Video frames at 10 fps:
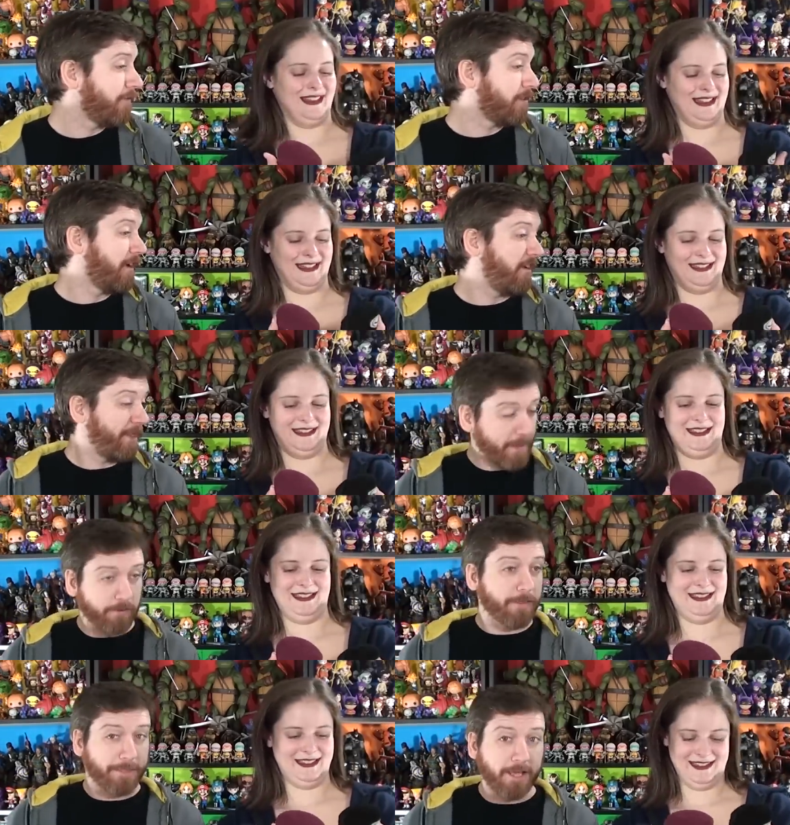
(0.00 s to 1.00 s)
Speaker 1: for sale.
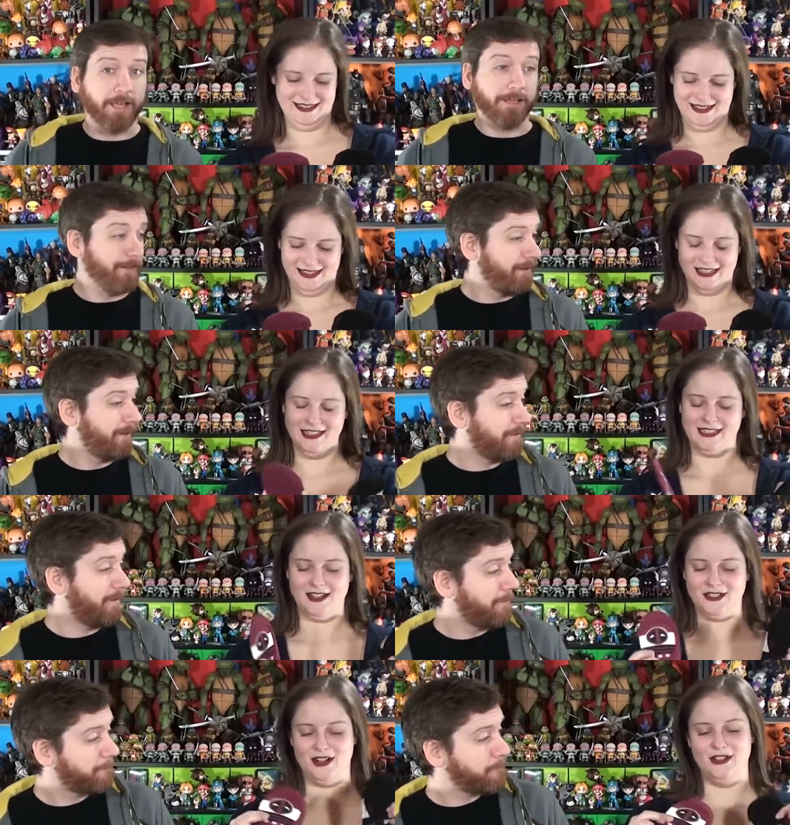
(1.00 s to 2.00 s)
They're a thing. Geeky
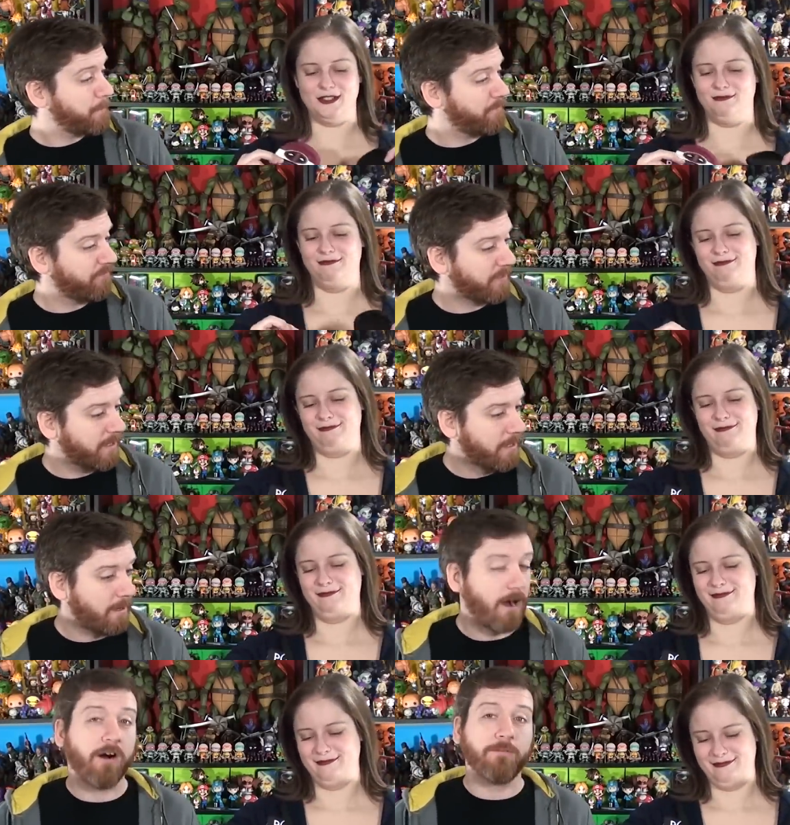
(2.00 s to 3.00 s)
socks are awesome.
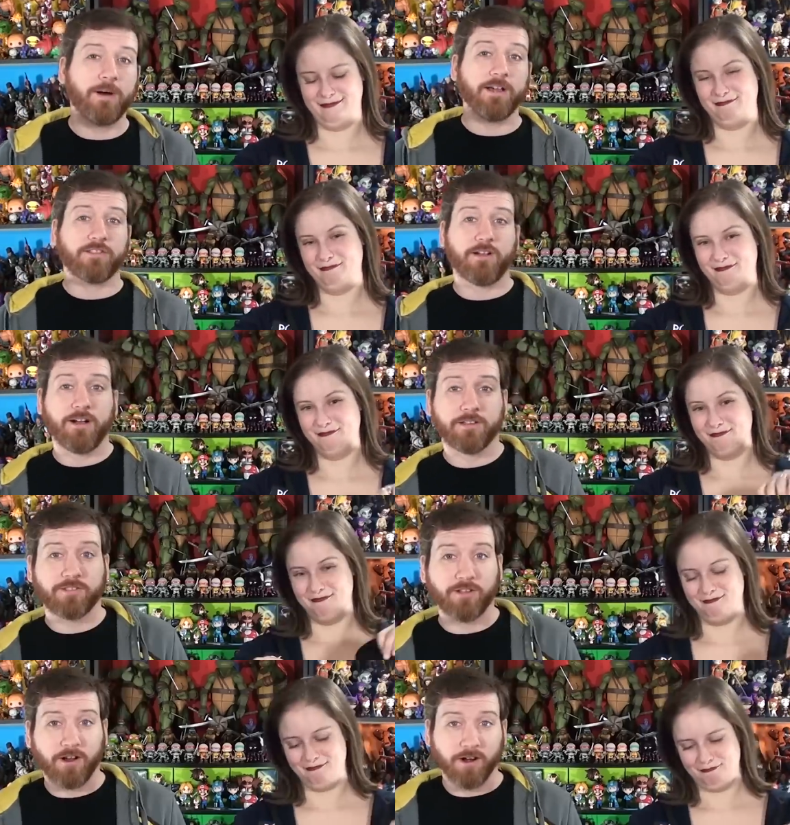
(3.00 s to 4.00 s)
All my
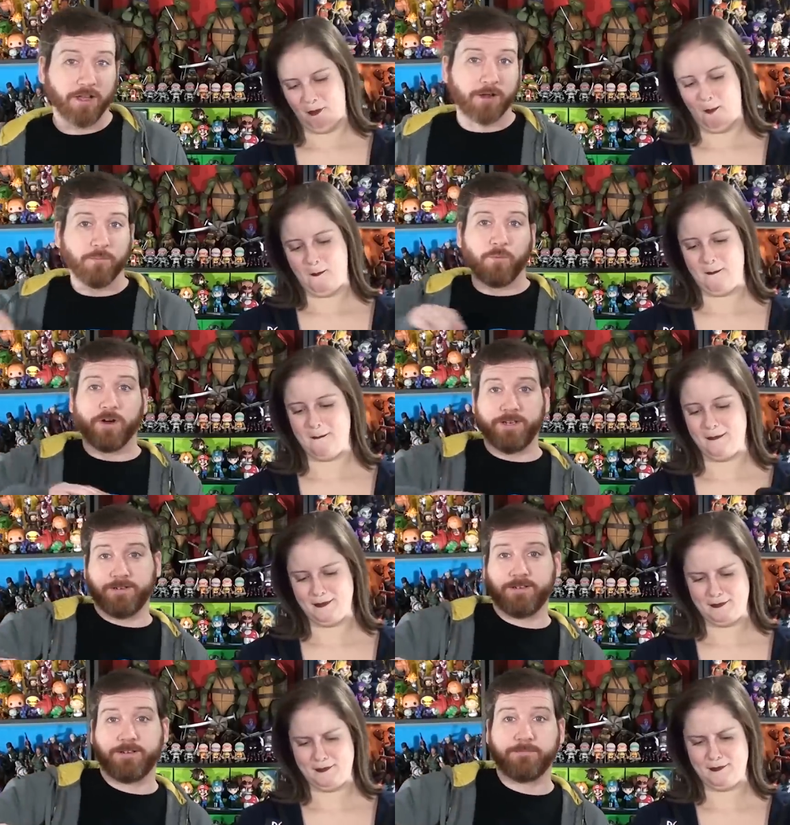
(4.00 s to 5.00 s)
socks are, like, white.
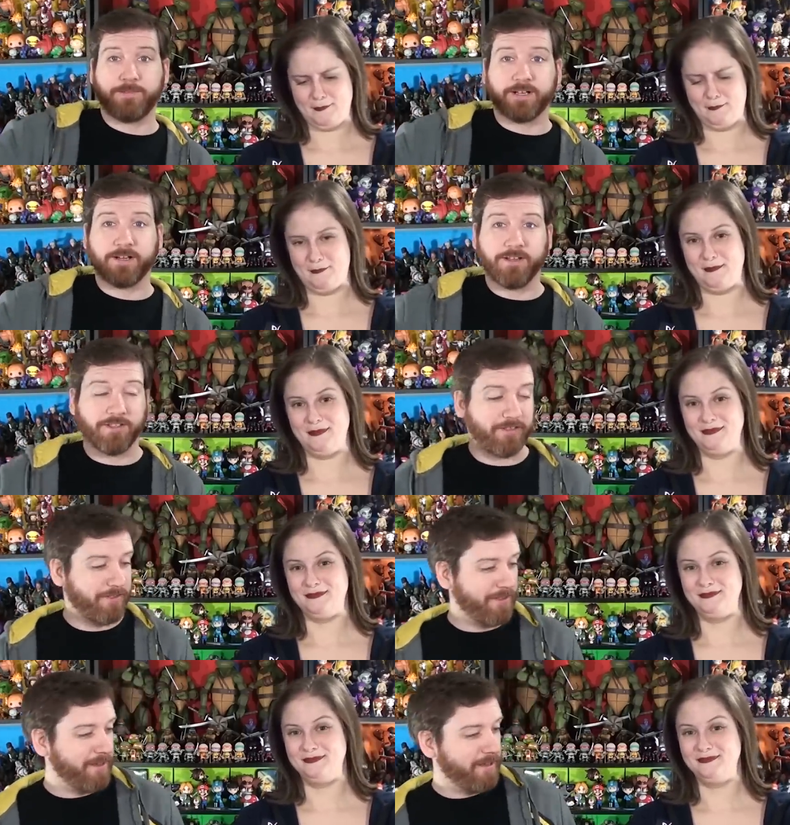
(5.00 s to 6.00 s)

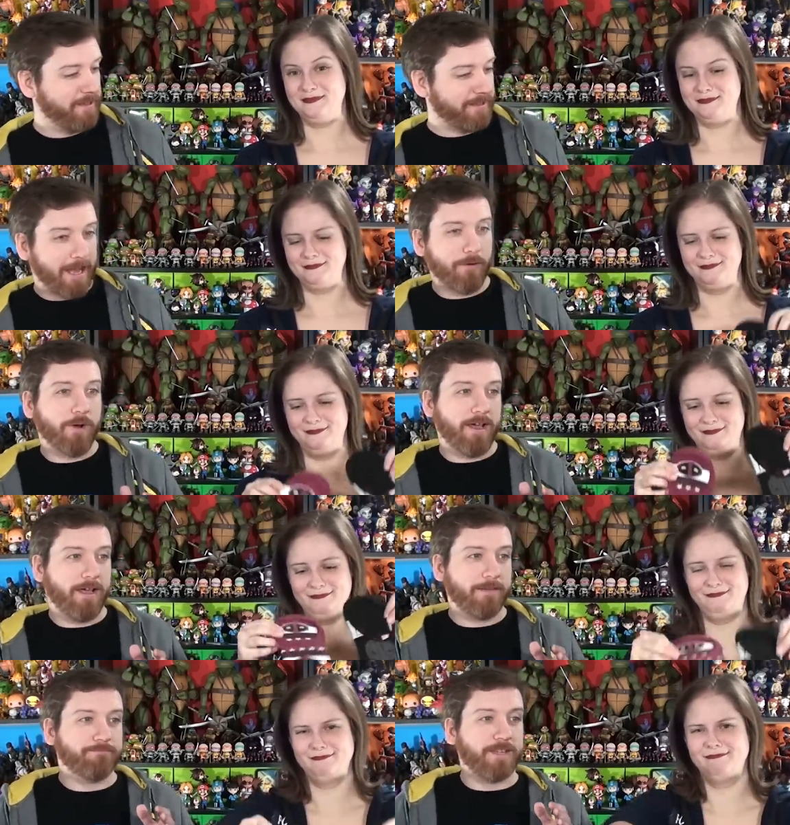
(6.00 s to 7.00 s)
Because that
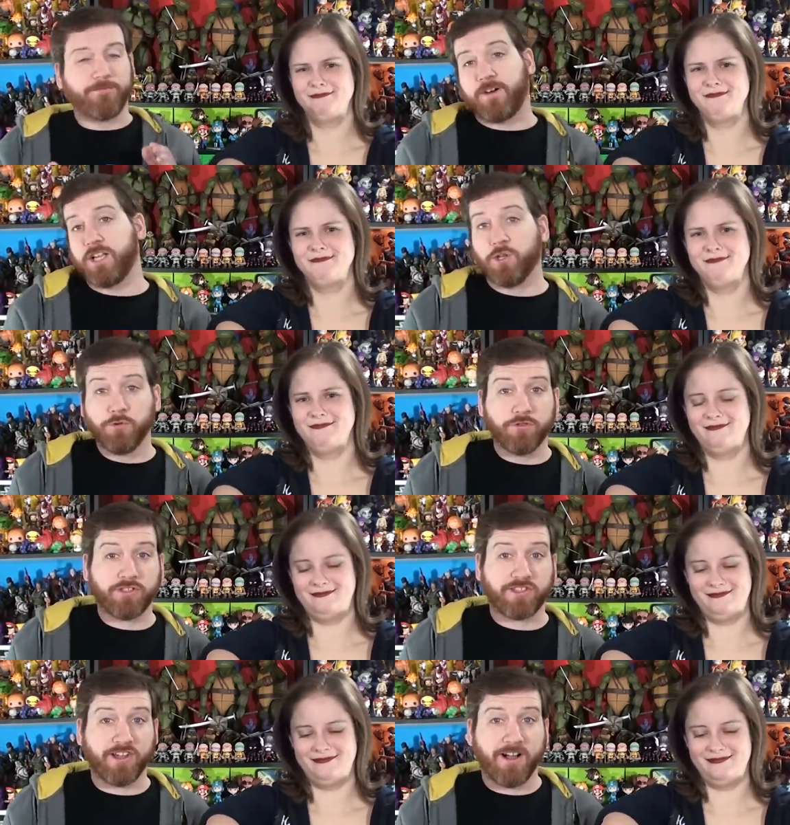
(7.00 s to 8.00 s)
way, if I
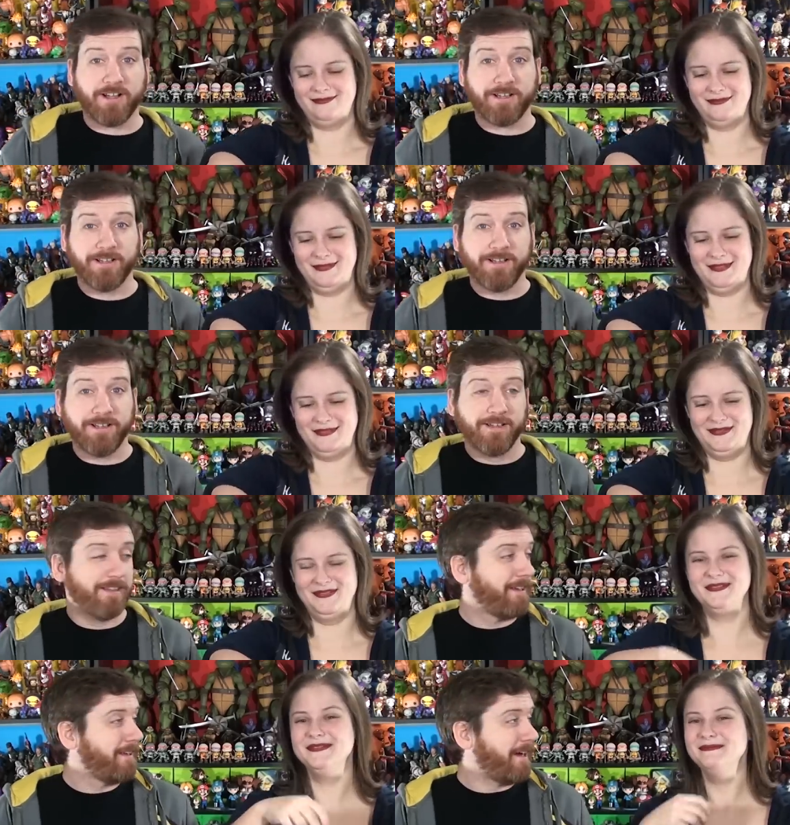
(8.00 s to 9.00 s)
lose a sock,
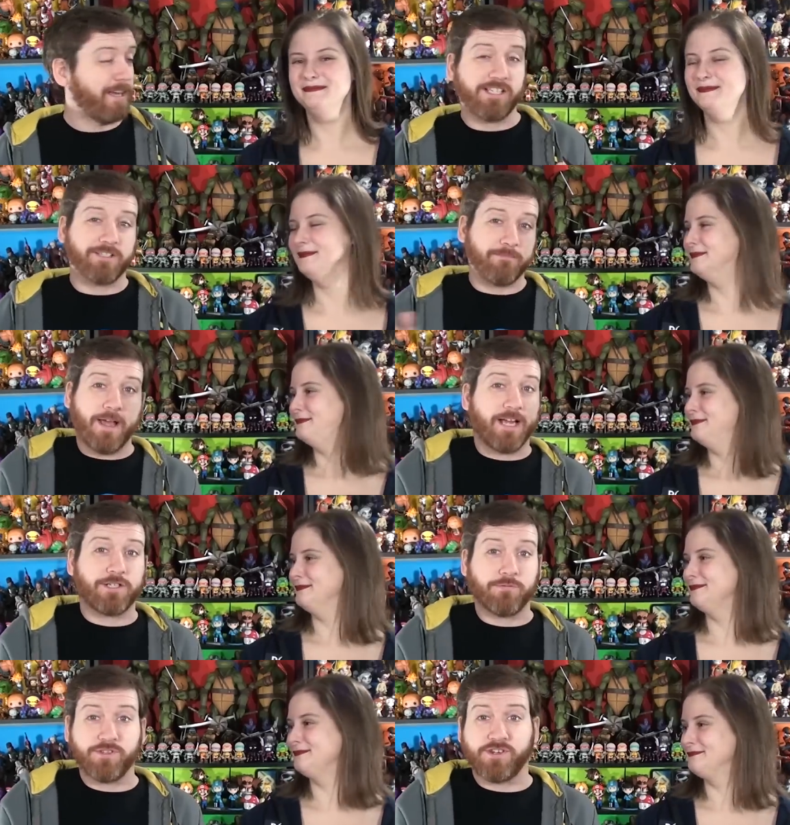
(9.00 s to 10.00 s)
I can just
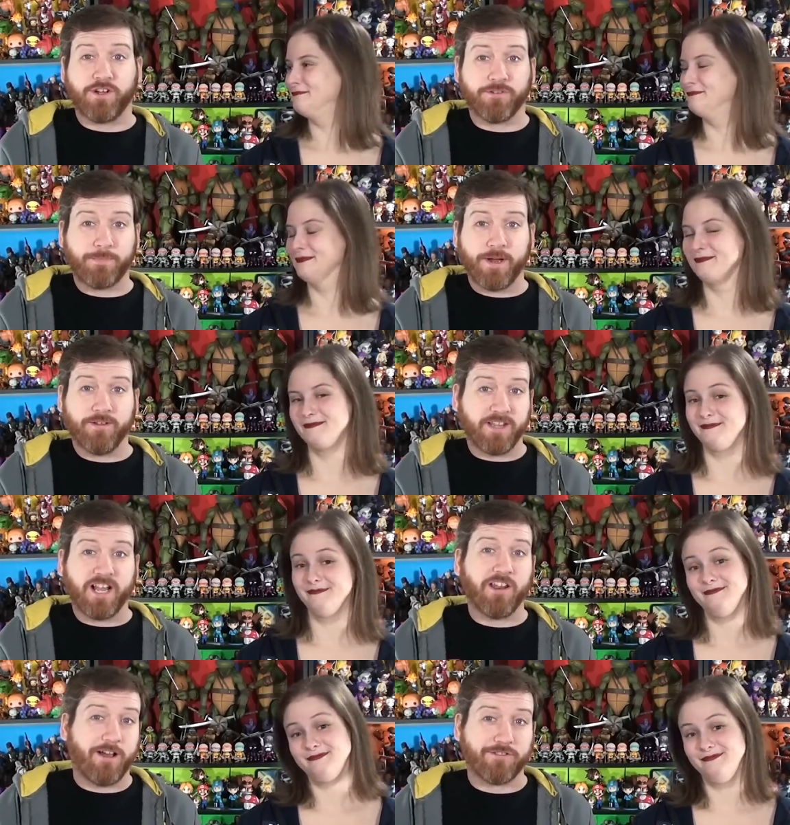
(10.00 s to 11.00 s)
match it with another pair that
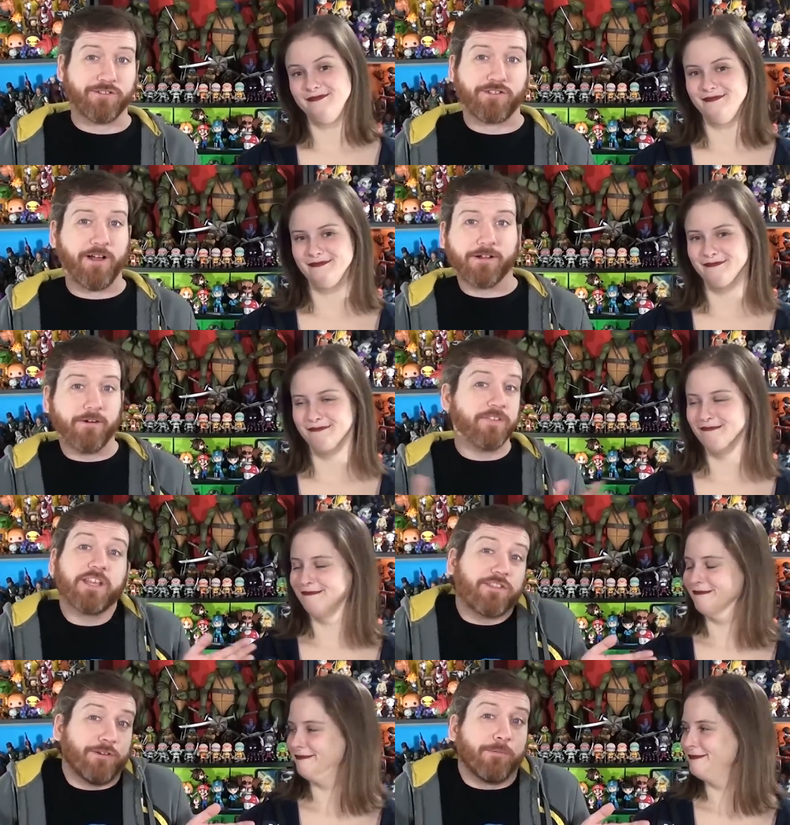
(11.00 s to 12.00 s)
I lost a sock of,
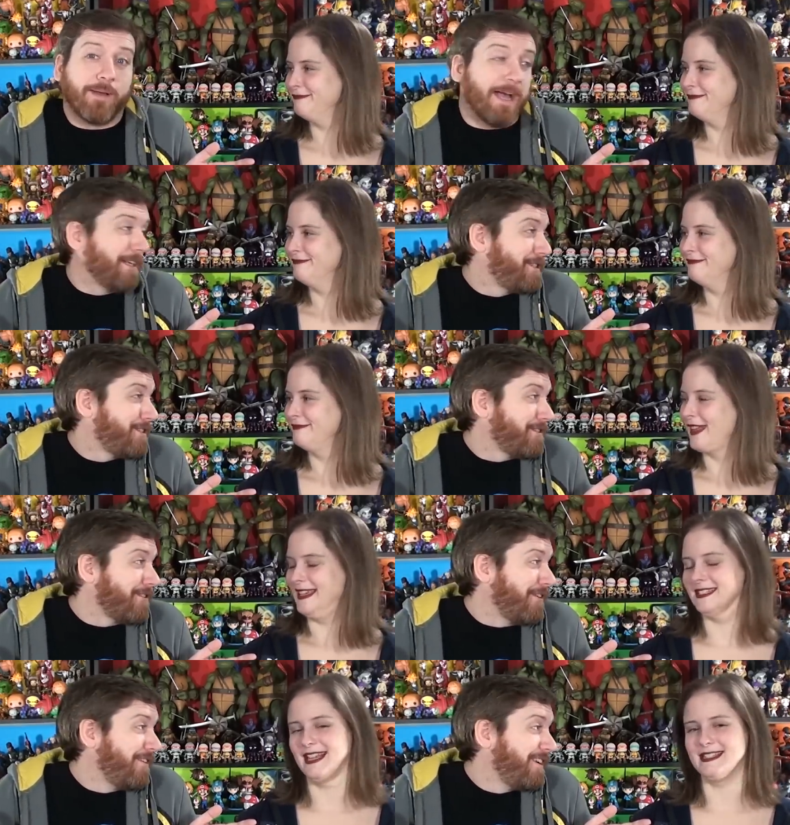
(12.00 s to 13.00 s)
and they still match.
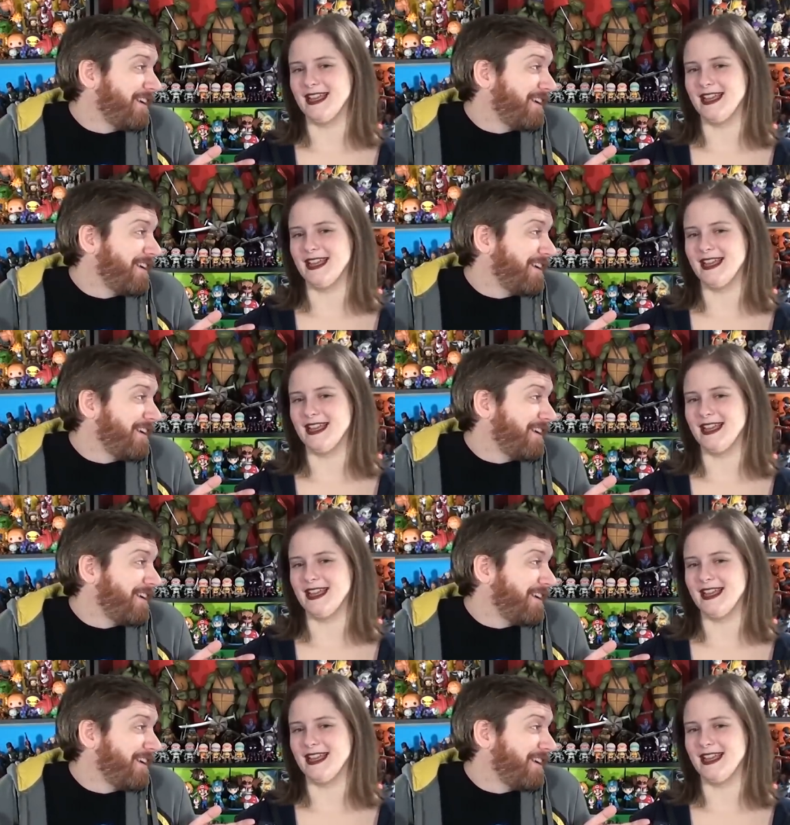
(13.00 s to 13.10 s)
So he says